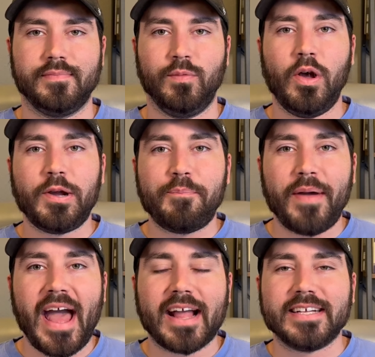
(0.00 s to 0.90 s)
Welcome
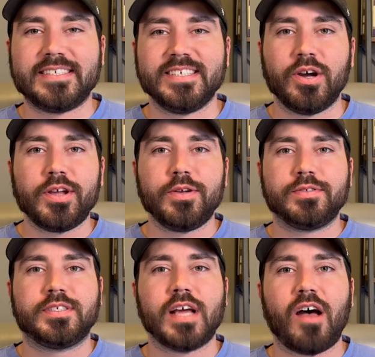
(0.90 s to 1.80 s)
back. It's the OU
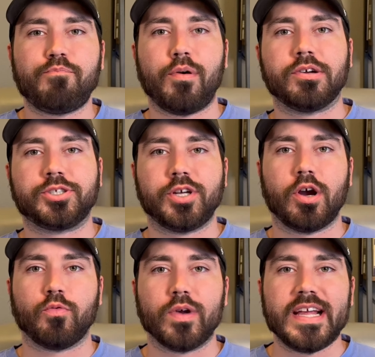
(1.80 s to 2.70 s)
Softball
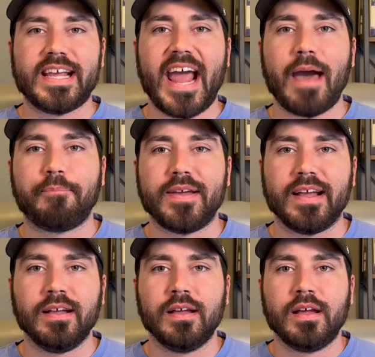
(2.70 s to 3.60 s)
Show
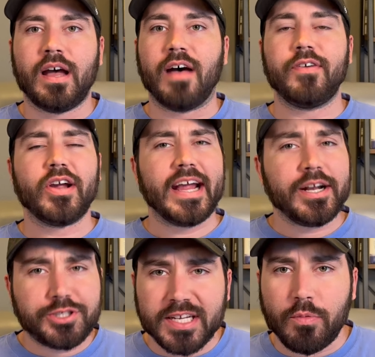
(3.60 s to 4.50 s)
recapping a very
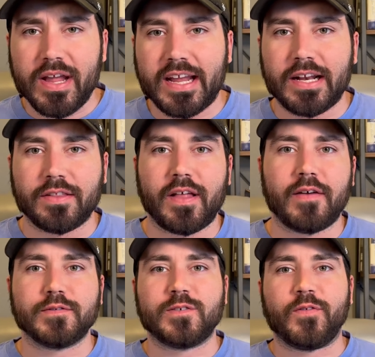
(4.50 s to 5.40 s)
interesting weekend at
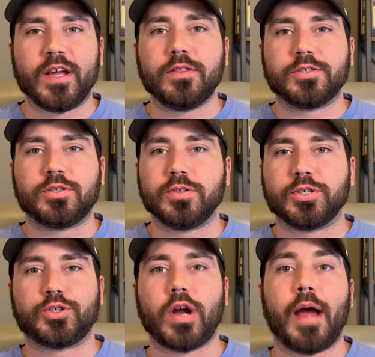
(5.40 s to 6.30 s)
Love's Field. The Sooners
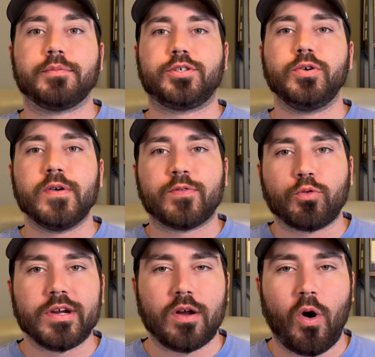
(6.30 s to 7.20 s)
dropped 2 of
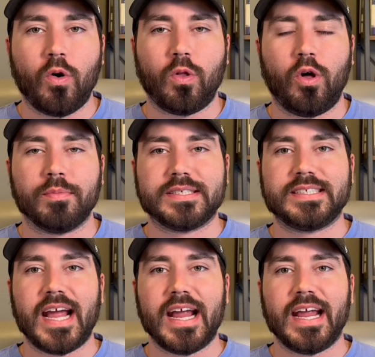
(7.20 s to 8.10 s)
3 to Oklahoma
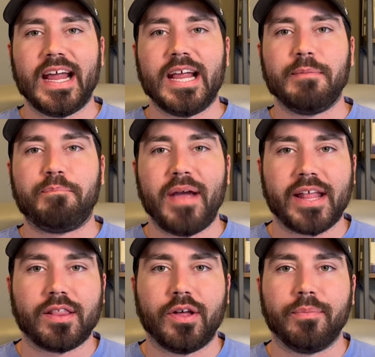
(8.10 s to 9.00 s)
State in
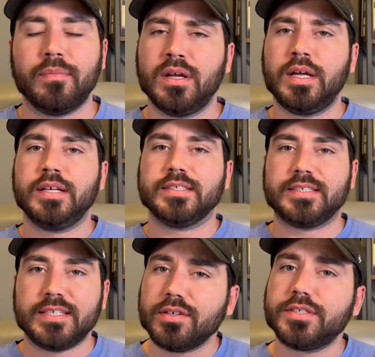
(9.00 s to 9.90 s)
Bedlam.
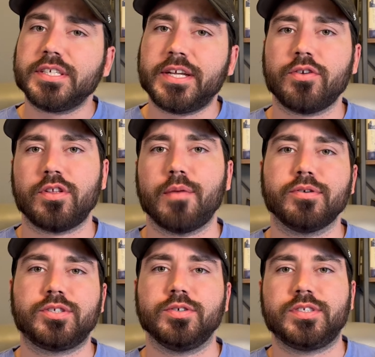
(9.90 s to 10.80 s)
Still secure the number
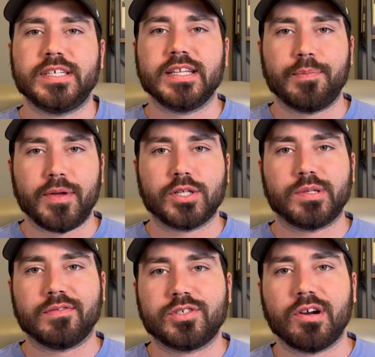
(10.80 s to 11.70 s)
2 seed at the Big
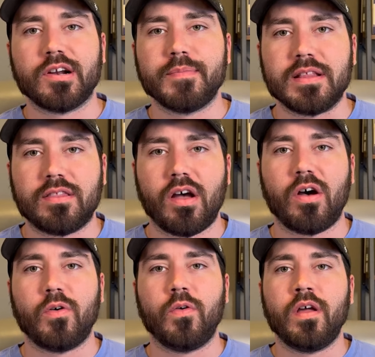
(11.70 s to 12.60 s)
12 tournament,
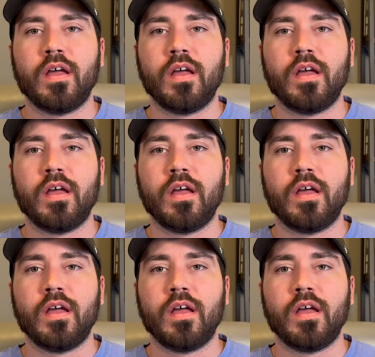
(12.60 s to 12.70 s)
though.